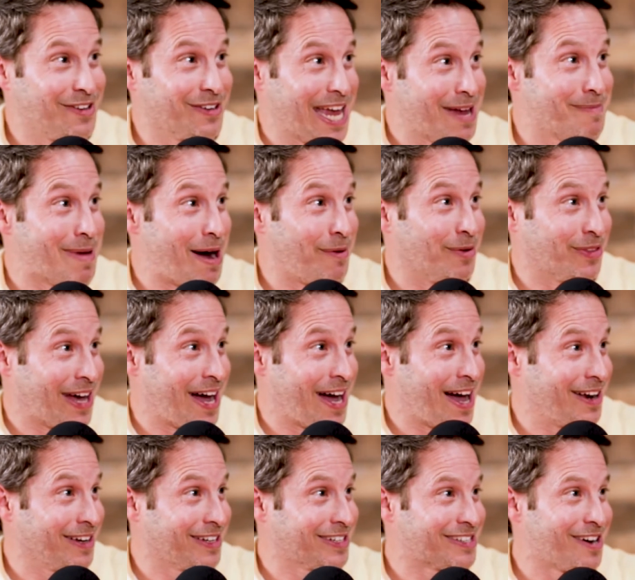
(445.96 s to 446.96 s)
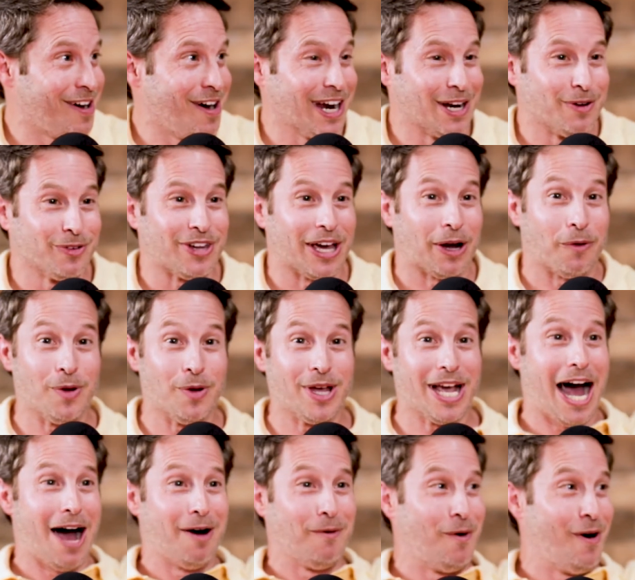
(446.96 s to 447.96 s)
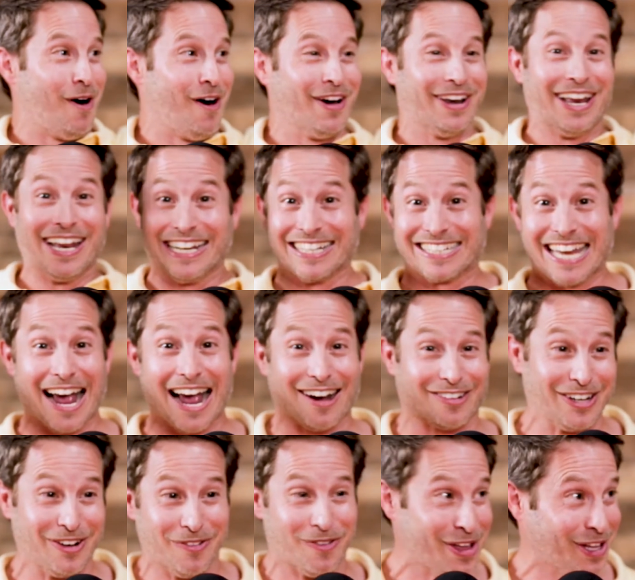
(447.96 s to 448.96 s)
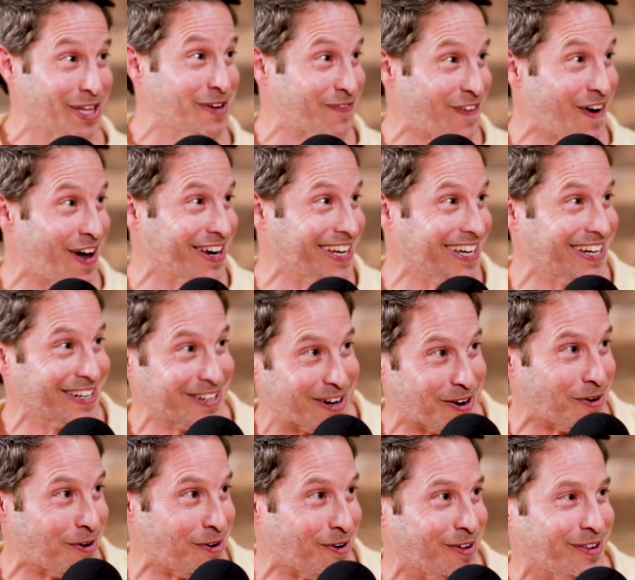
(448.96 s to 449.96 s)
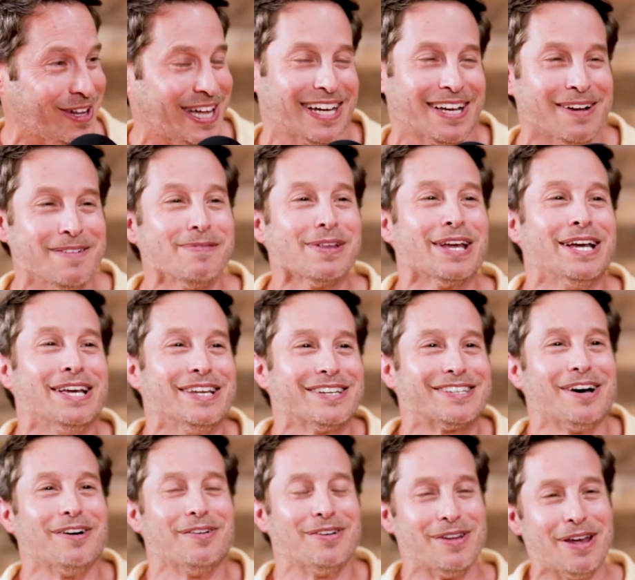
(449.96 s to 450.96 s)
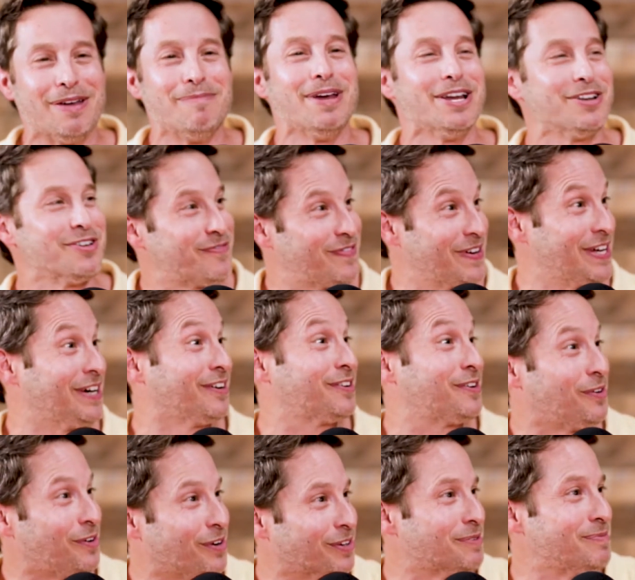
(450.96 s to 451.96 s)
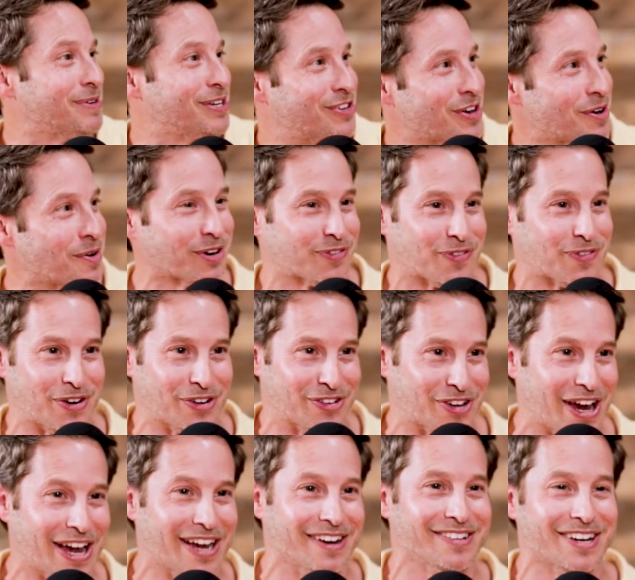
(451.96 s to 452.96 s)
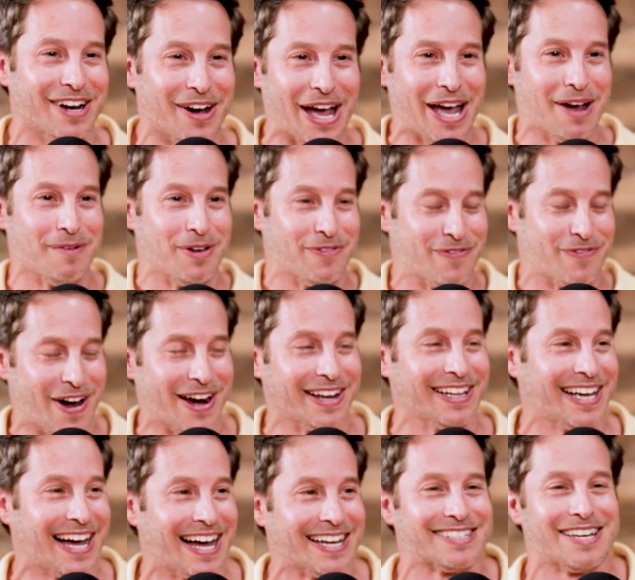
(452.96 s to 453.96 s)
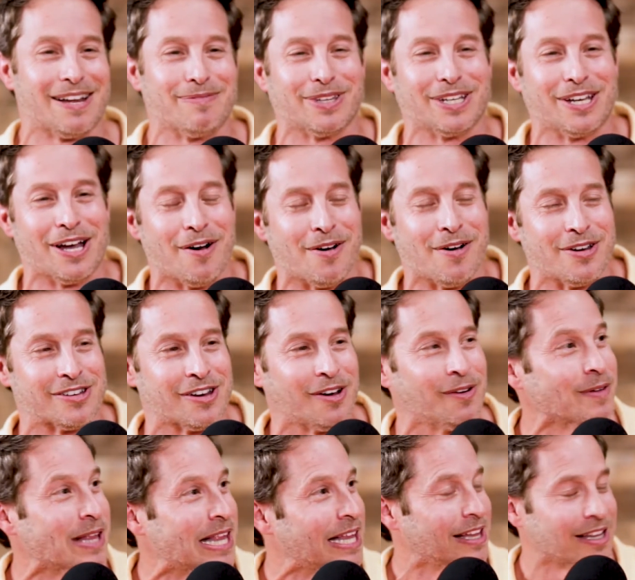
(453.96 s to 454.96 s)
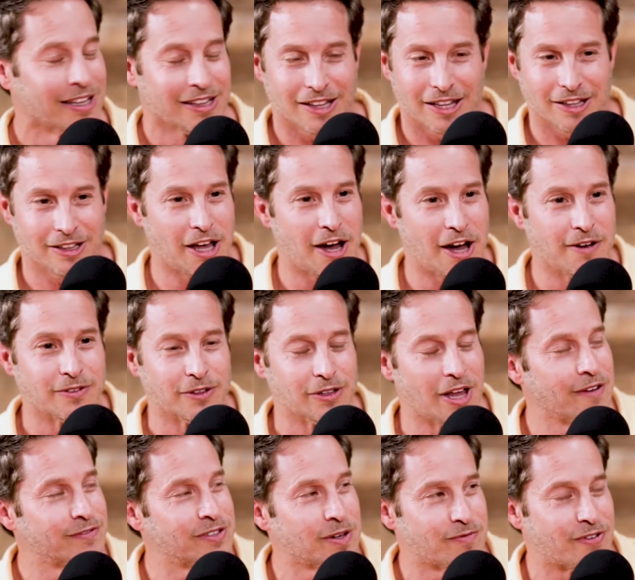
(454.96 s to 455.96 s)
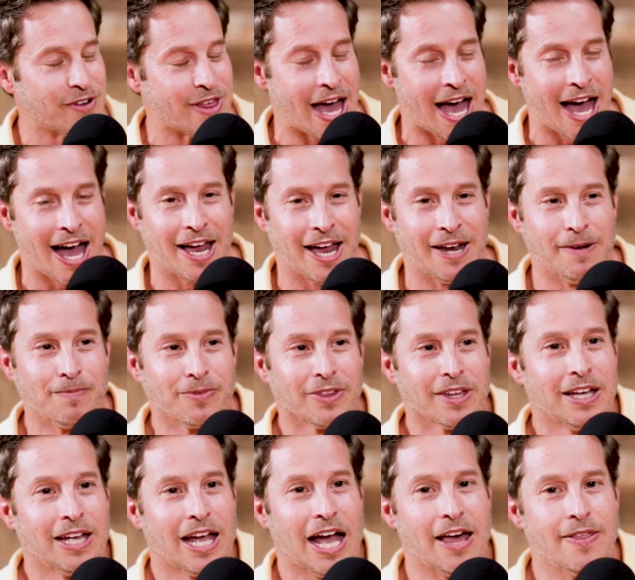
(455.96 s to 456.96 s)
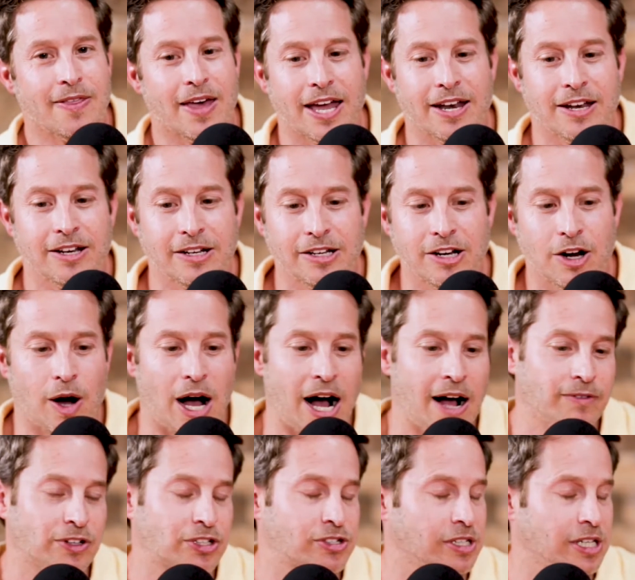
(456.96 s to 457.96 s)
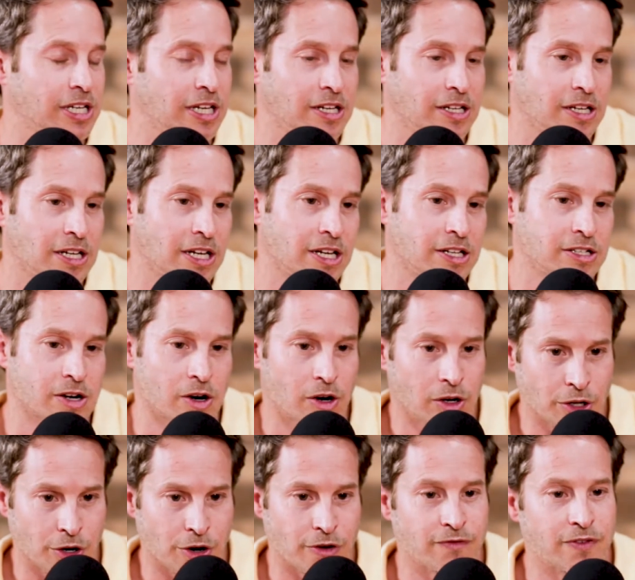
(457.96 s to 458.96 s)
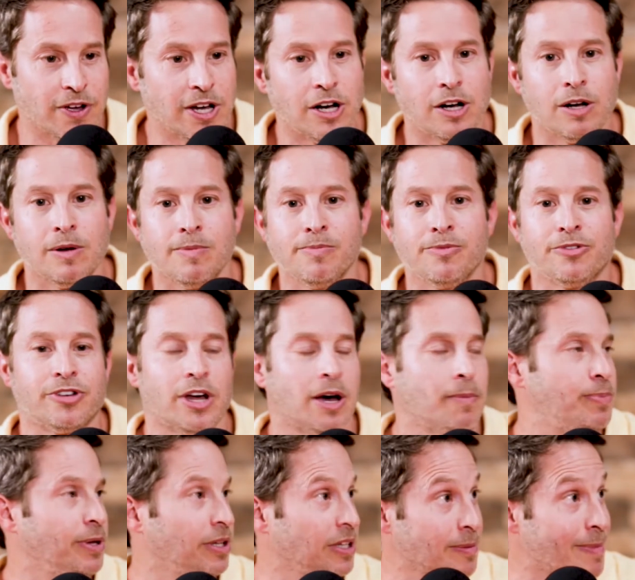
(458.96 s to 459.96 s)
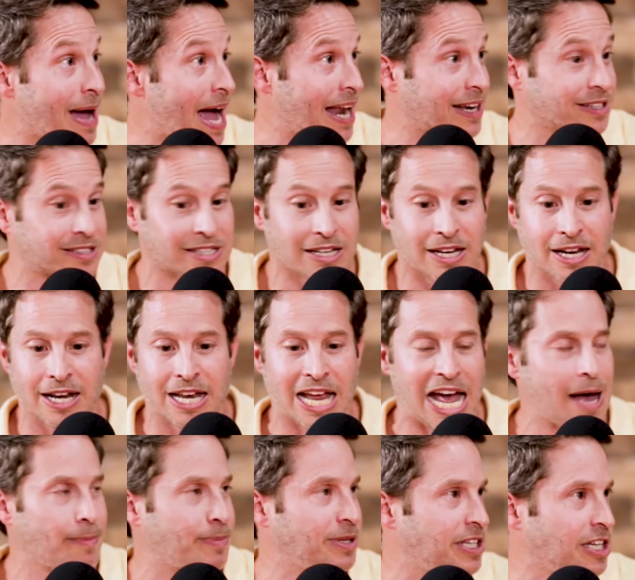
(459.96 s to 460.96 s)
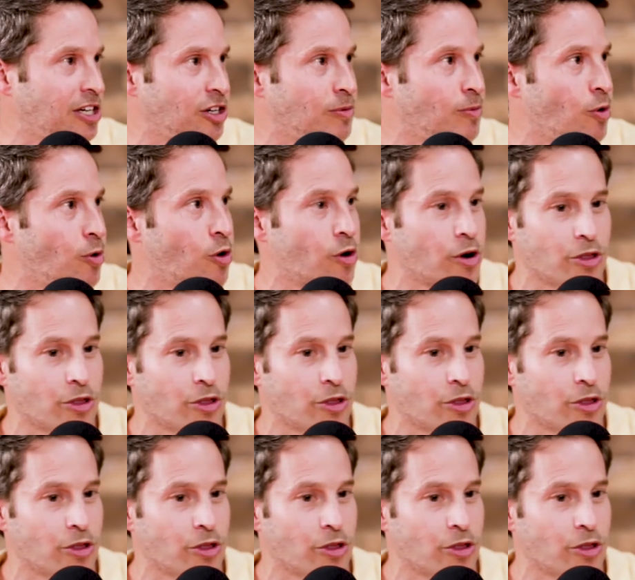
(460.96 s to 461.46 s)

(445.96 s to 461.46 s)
came out with the Hanukkah song, and it was like, we got one, and it's actually really funny and cool. Like, so it made you feel cool to be Jewish for a change. Hey, we finally got something going. So, loved him for that. And then, obviously his earlier films, Billy Madison, Happy Gilmore,